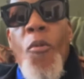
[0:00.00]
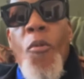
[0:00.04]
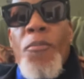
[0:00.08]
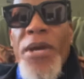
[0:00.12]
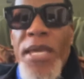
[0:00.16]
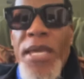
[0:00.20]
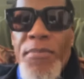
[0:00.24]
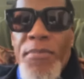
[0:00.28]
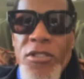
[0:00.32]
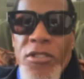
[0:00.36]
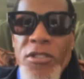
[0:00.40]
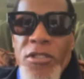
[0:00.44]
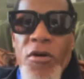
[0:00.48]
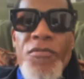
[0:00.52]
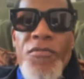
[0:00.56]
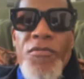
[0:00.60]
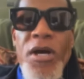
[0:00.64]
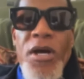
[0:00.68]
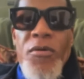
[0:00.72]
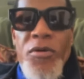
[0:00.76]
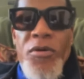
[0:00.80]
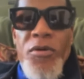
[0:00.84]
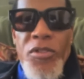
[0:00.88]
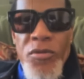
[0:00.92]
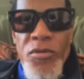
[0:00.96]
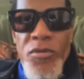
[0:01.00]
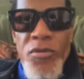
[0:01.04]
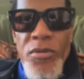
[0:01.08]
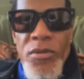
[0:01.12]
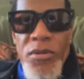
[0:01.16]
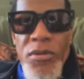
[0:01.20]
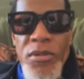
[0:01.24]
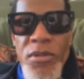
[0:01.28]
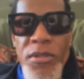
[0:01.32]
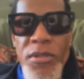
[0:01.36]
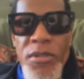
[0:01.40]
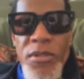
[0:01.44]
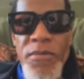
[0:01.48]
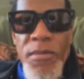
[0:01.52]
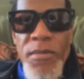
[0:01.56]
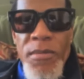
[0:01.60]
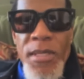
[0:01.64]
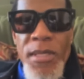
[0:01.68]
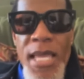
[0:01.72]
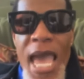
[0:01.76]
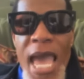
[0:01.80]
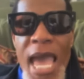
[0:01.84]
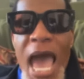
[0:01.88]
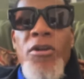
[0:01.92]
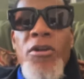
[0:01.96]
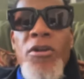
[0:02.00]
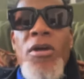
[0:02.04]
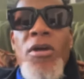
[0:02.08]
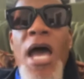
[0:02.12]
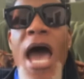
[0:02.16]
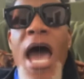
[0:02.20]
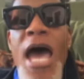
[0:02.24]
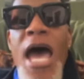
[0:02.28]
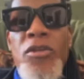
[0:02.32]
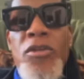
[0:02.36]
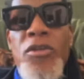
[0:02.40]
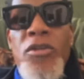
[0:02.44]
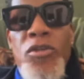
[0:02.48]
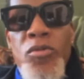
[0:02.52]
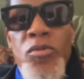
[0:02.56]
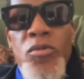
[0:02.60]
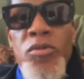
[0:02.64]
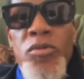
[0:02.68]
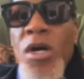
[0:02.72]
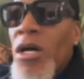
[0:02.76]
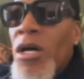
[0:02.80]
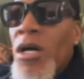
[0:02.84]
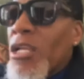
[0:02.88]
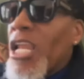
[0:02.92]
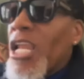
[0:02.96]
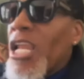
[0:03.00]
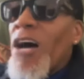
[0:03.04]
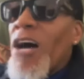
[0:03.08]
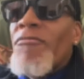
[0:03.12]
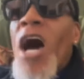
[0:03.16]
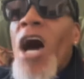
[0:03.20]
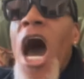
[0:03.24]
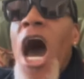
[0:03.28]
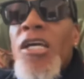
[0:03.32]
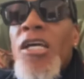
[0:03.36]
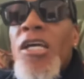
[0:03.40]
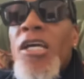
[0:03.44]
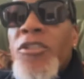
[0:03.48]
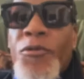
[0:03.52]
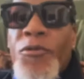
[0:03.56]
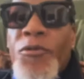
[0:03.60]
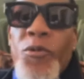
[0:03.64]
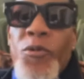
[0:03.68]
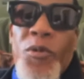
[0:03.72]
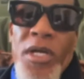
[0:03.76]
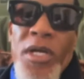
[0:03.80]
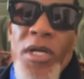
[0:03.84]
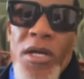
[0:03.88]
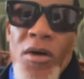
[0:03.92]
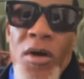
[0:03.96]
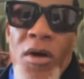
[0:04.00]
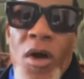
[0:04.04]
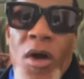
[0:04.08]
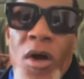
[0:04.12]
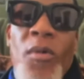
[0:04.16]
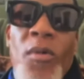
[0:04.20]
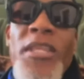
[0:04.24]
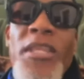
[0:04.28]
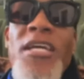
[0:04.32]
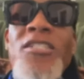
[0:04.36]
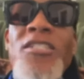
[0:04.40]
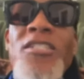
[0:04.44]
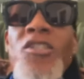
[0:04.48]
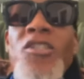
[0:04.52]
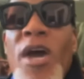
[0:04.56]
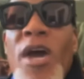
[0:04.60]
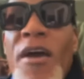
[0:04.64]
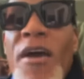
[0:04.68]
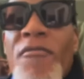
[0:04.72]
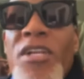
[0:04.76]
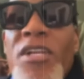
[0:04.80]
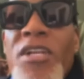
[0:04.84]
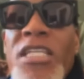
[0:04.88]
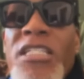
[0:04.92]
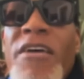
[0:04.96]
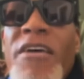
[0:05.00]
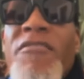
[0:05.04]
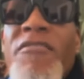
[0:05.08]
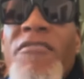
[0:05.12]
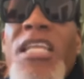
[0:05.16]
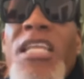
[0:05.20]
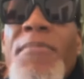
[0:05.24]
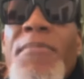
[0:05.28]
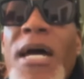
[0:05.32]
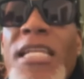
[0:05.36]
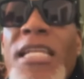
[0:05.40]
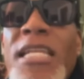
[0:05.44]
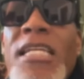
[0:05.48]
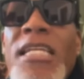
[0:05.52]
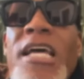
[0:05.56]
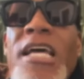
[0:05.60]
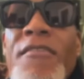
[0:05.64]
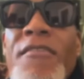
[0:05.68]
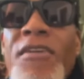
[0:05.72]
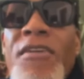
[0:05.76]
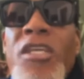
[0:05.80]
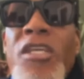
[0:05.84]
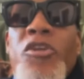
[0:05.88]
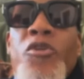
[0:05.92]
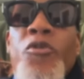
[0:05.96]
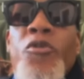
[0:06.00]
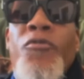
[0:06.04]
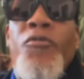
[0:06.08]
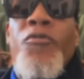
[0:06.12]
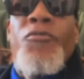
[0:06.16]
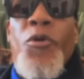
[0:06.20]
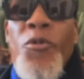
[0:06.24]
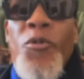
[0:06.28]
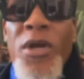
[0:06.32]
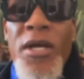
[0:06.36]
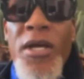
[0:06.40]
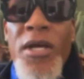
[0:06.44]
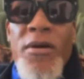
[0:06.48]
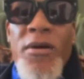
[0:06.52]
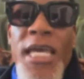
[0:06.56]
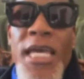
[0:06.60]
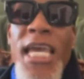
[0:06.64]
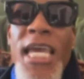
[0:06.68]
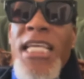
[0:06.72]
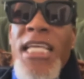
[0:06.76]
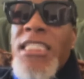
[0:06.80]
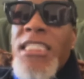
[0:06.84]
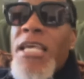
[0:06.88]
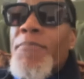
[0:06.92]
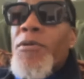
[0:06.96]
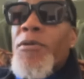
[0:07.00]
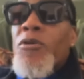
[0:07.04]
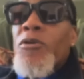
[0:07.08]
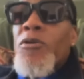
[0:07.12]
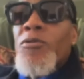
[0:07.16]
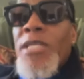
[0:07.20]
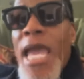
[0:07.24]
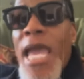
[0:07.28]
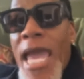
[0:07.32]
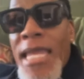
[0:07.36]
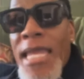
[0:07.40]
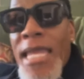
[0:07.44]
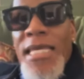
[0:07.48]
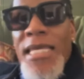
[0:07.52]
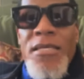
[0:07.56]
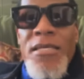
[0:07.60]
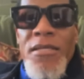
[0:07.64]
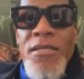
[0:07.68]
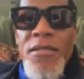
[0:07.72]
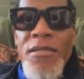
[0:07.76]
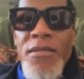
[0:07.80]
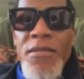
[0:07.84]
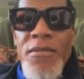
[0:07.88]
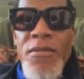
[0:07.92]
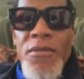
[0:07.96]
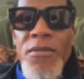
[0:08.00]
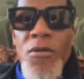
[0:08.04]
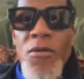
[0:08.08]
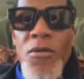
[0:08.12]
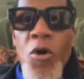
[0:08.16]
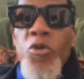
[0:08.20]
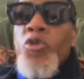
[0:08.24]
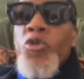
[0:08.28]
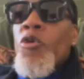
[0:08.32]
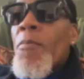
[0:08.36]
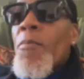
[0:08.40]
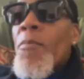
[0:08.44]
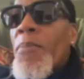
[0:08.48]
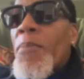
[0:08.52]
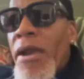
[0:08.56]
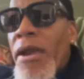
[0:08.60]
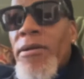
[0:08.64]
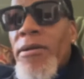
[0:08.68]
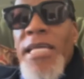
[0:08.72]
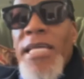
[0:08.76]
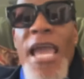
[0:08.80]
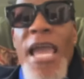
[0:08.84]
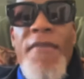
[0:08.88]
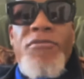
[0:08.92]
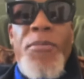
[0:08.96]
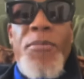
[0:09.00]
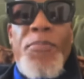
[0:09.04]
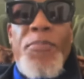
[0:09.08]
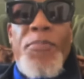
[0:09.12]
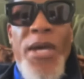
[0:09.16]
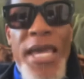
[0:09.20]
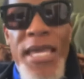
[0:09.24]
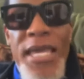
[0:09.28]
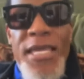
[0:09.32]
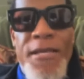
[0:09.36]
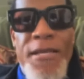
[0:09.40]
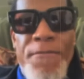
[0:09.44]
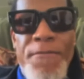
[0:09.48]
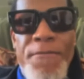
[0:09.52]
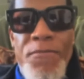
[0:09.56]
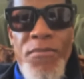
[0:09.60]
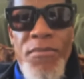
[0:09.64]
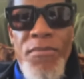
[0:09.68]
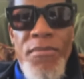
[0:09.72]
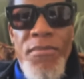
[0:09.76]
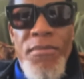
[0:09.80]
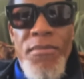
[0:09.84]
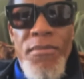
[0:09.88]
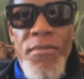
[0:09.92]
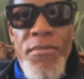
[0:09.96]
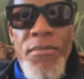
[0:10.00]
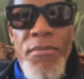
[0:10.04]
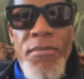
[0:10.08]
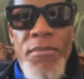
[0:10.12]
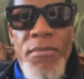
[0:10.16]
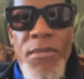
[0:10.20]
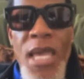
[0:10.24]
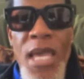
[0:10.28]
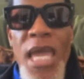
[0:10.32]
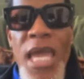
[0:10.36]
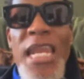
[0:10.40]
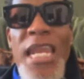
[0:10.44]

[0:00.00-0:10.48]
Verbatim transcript: babies don't with you? How do you love us for real when there's no evidence of anybody loving you for real, except your daddy, who you apparently have to pay? And